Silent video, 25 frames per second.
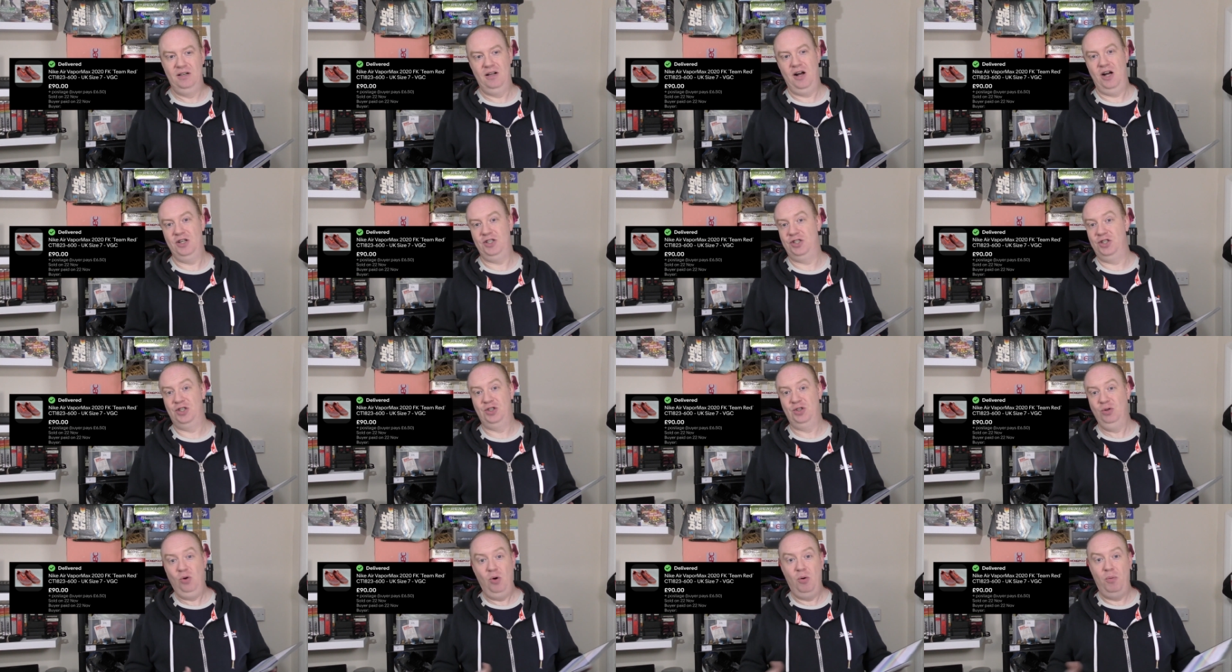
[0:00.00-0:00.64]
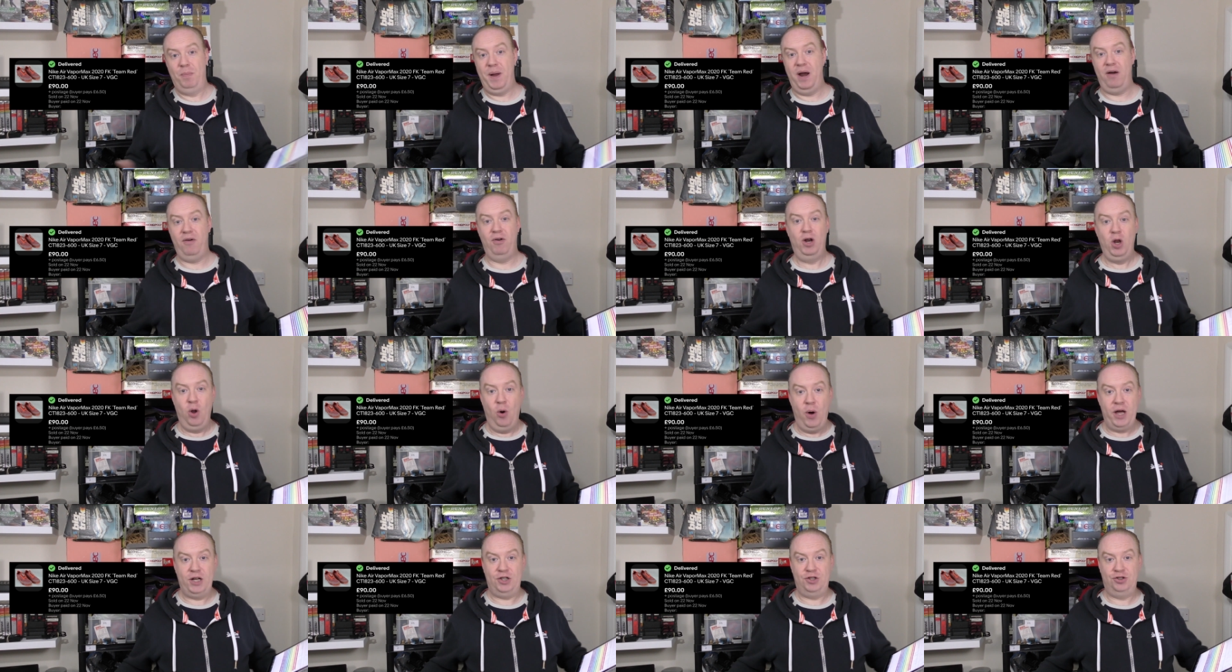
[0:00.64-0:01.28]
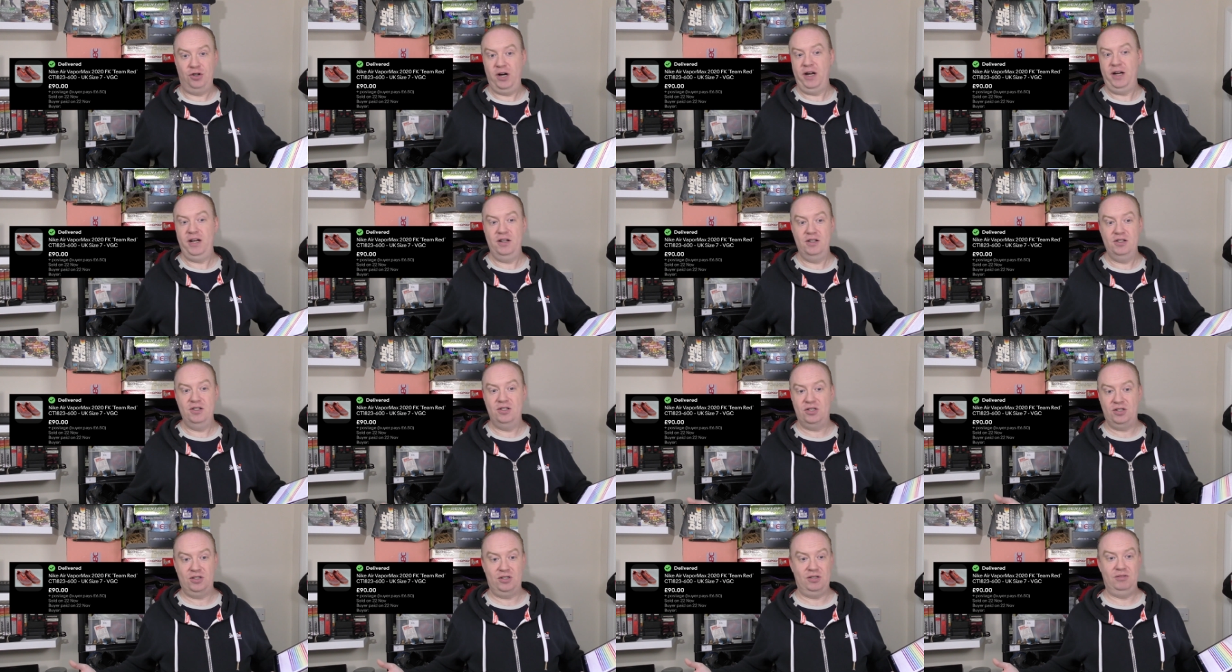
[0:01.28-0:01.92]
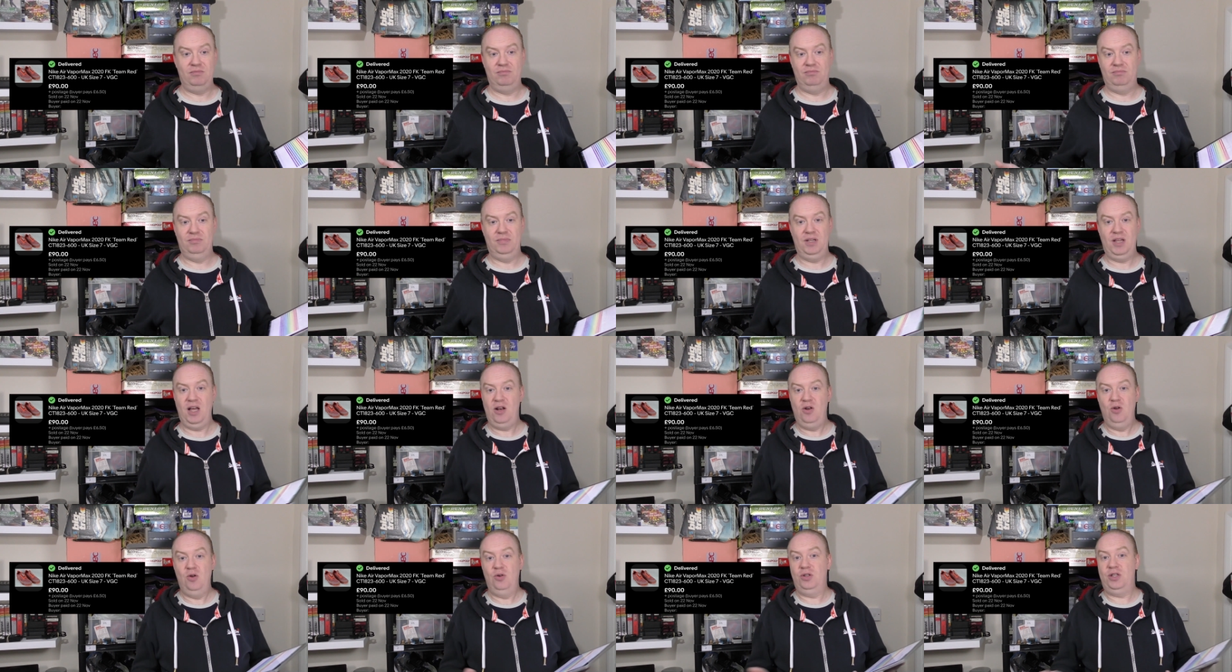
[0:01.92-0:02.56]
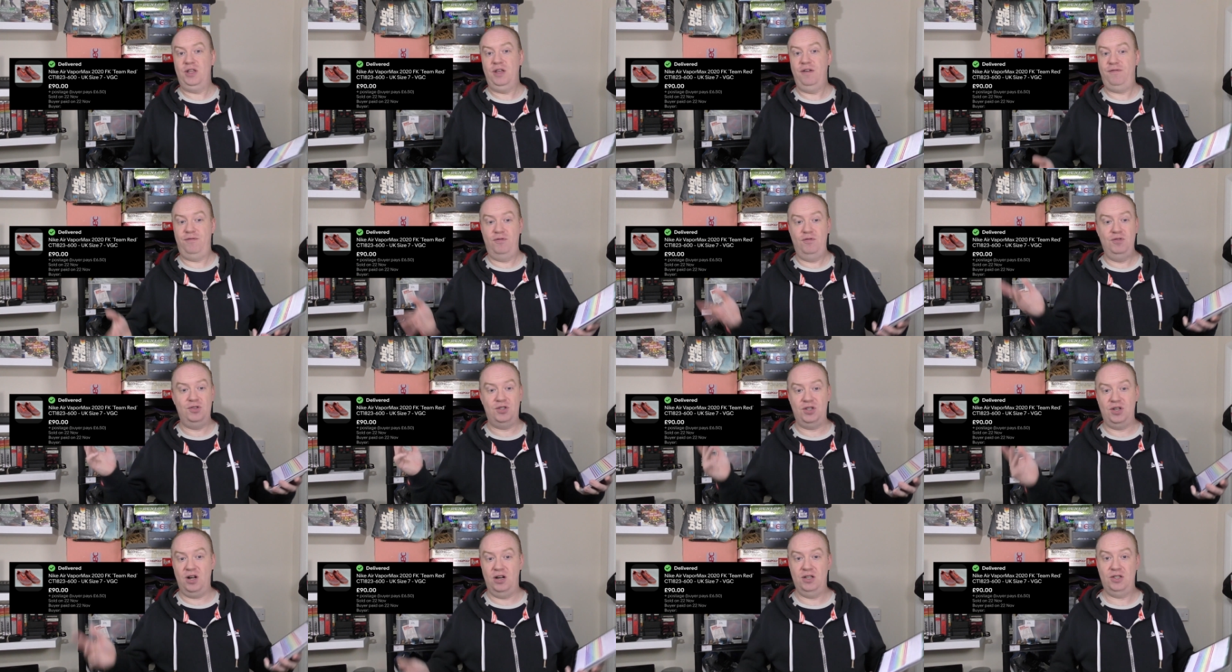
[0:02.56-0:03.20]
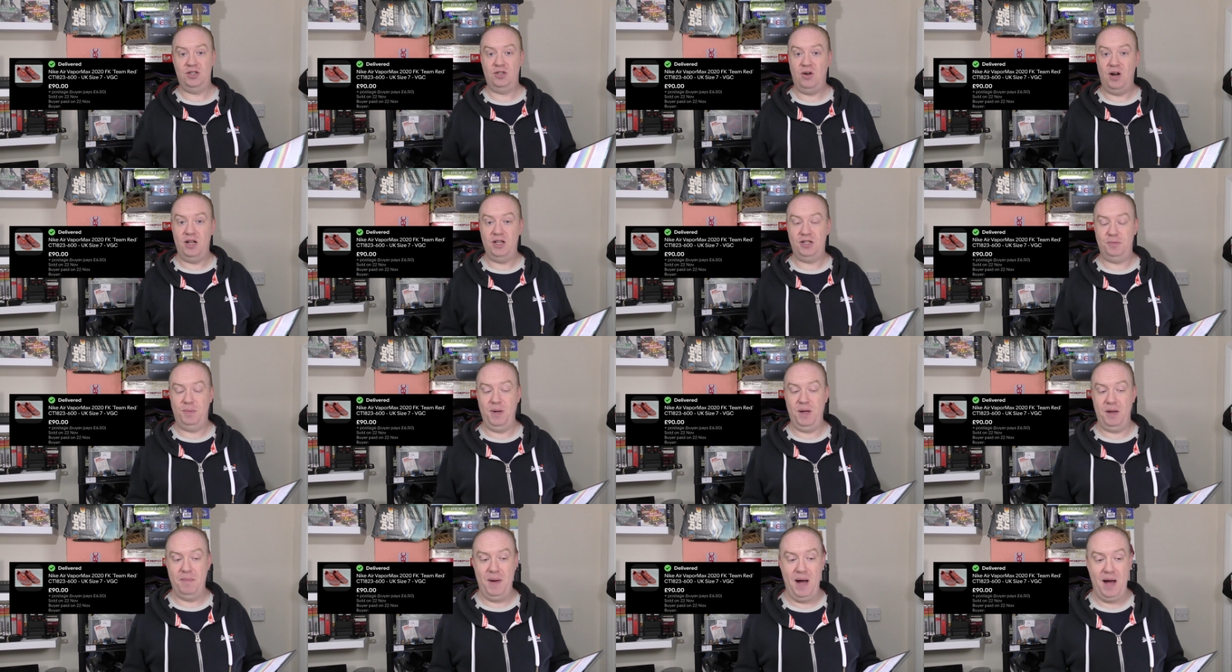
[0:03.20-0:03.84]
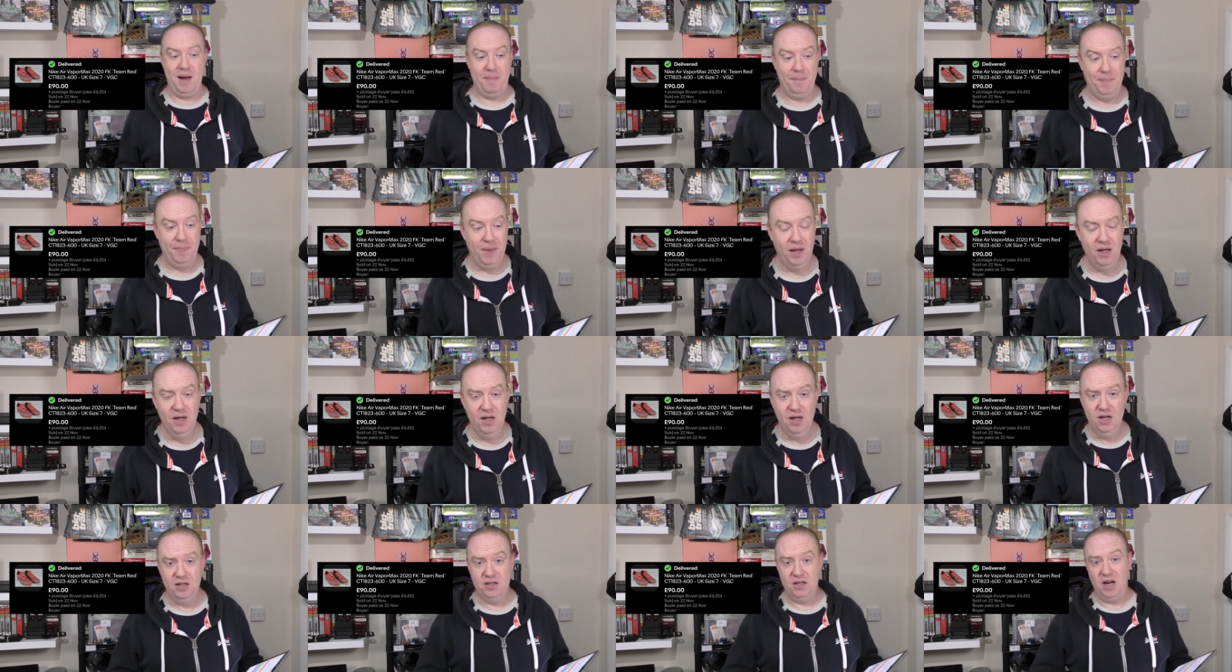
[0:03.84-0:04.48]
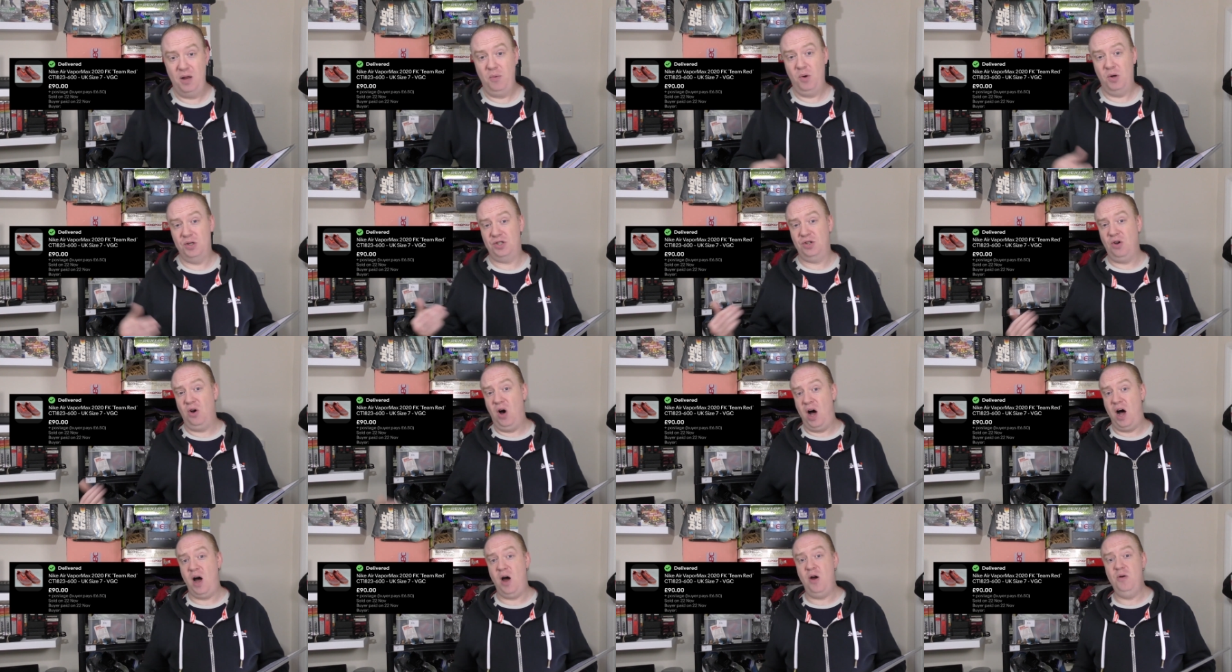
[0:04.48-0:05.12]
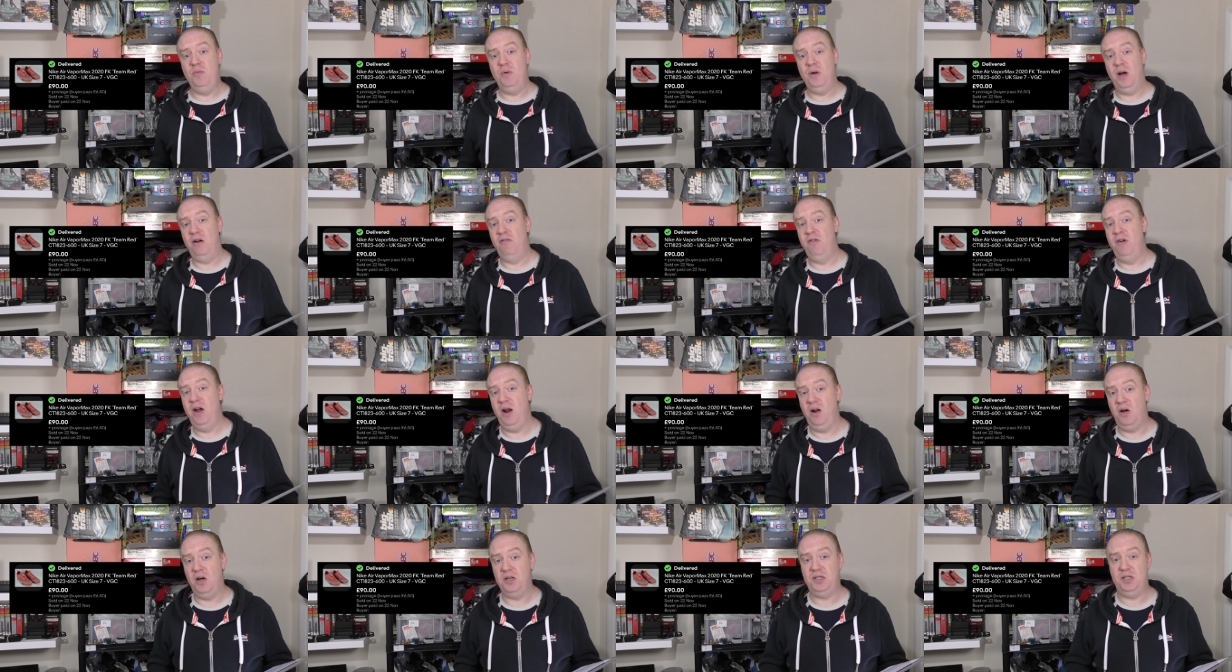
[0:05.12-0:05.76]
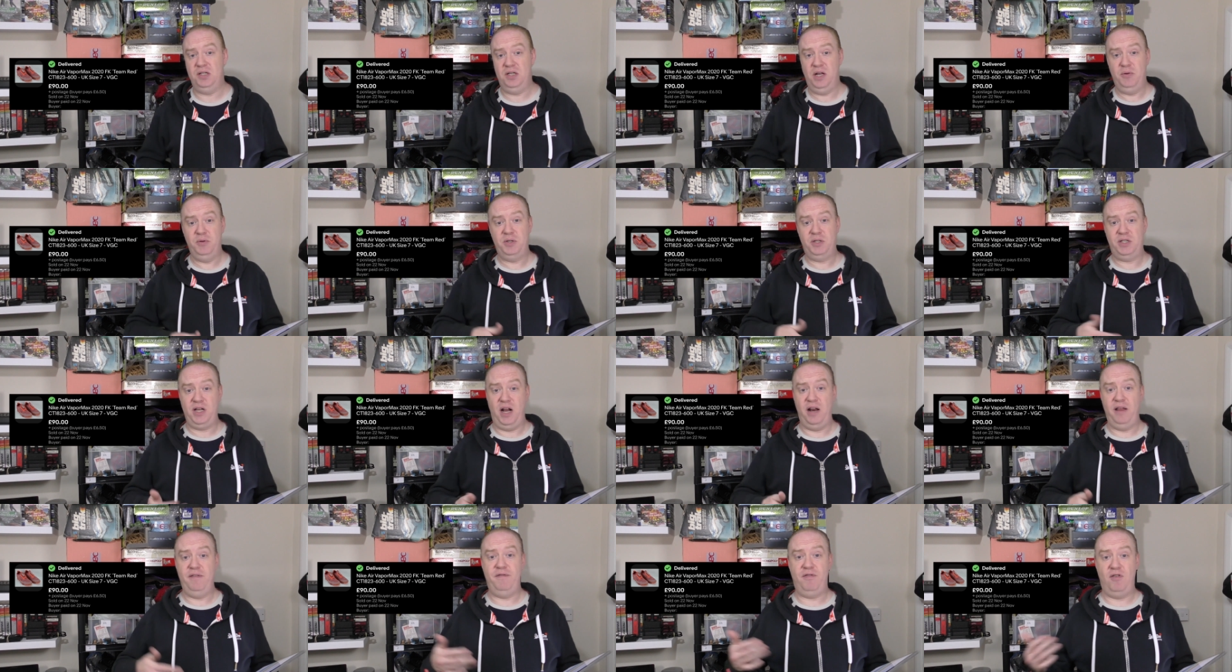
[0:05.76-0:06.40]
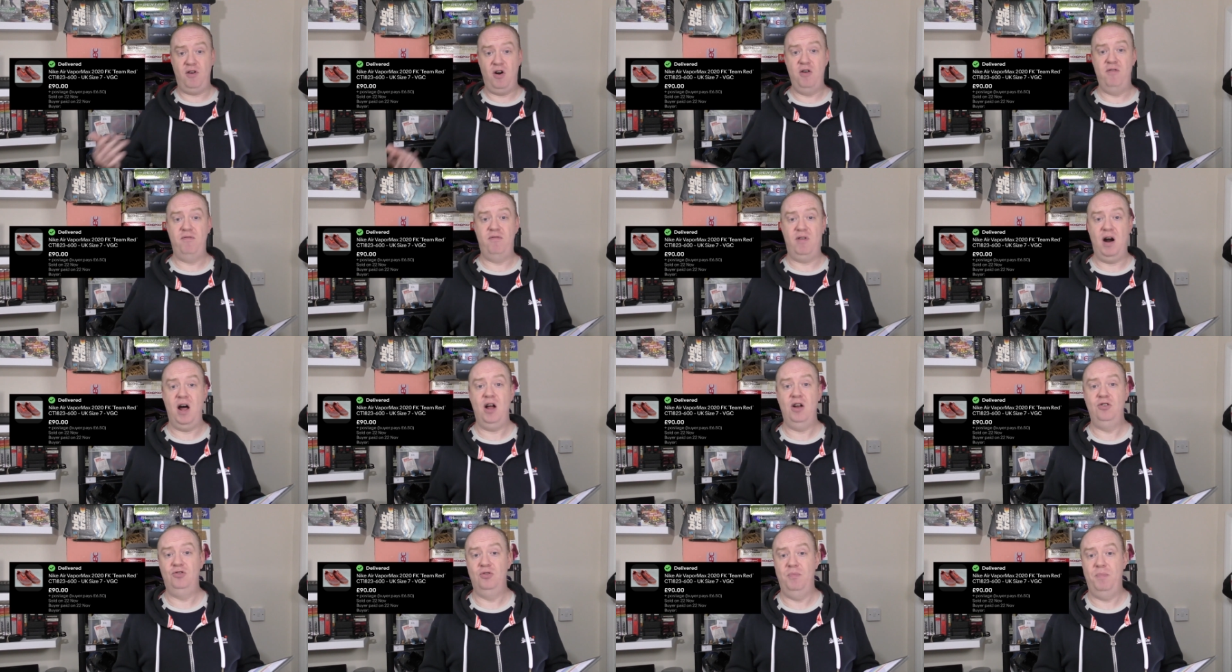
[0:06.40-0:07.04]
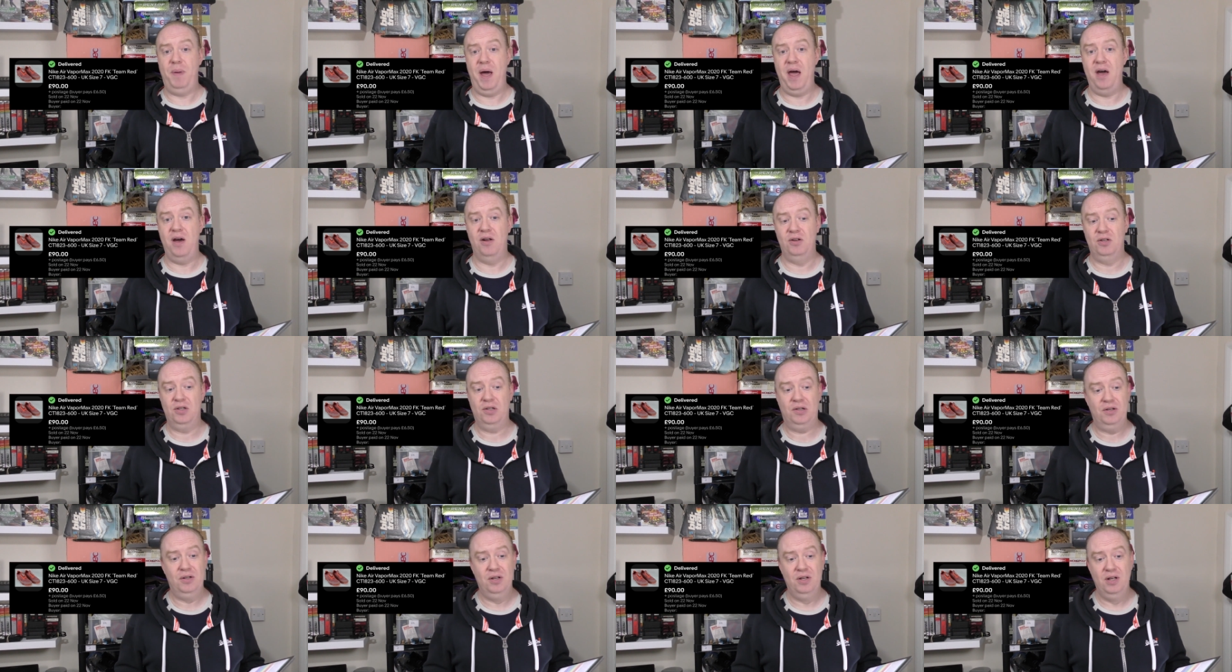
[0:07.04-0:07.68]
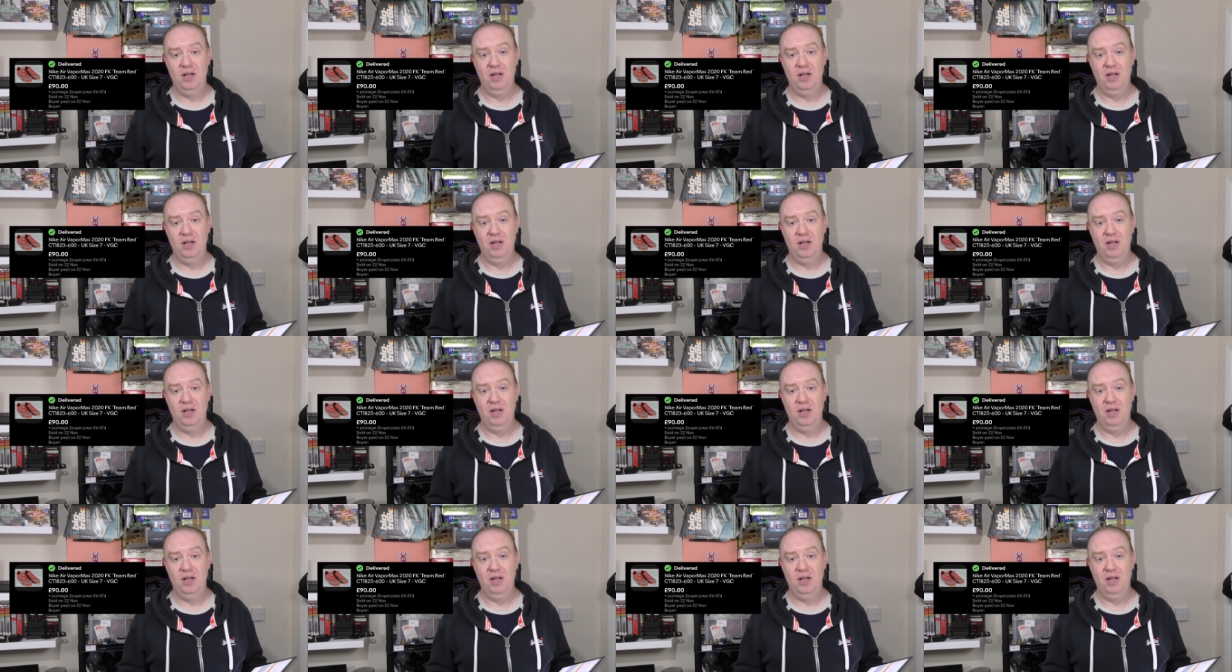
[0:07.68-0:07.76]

I just saw a pair of Nike trainers. They looked different, so I decided to pick them up. It's only once I got home that I realised that they were selling for over £100.